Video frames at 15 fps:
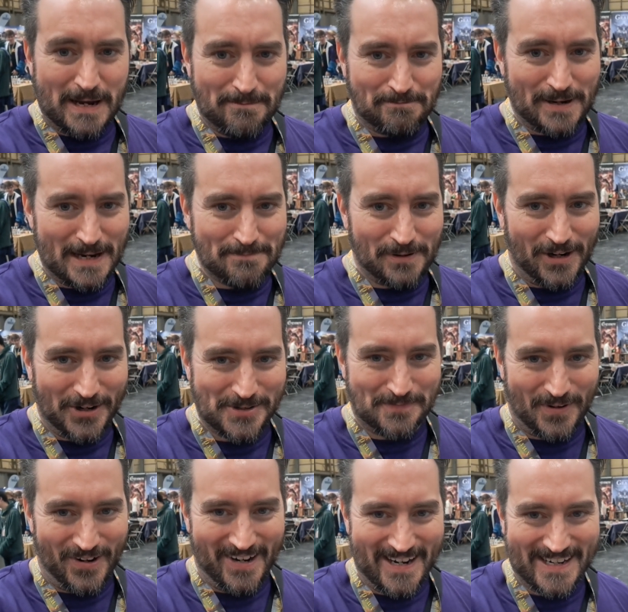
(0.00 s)
Hip old
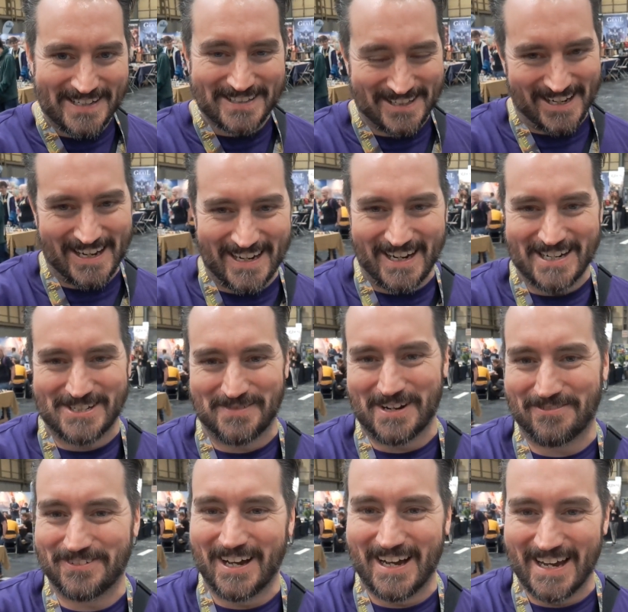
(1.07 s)
boy, today I shall be
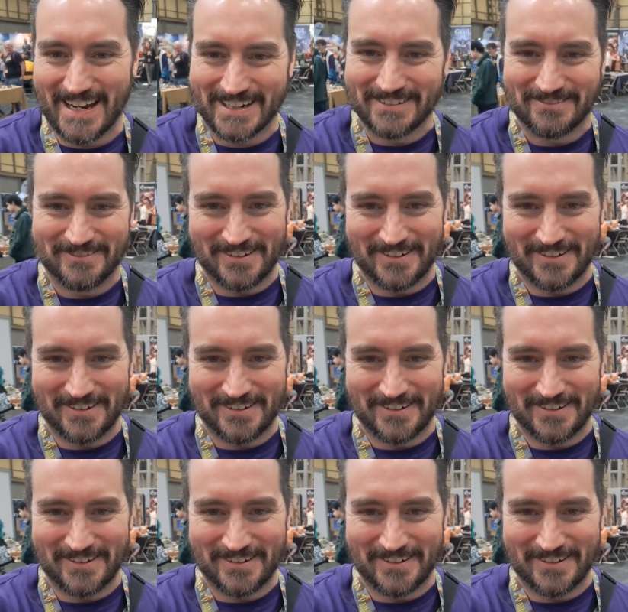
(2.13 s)
flying